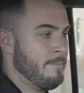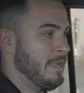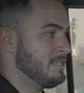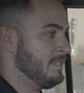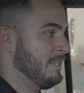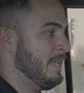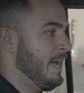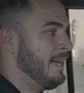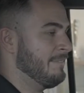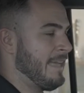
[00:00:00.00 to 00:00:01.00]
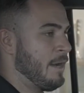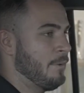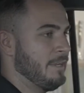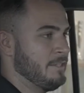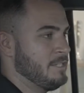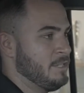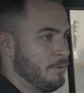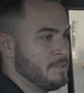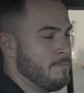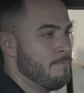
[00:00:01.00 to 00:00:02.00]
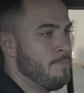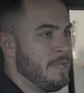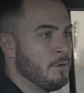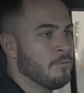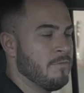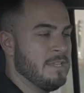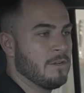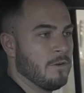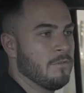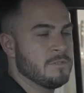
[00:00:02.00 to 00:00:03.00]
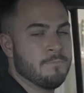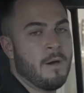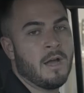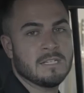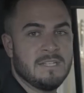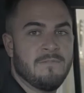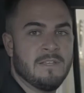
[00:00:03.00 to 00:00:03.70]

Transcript: at basically allowing this, you know, this bigger vehicle, this boxy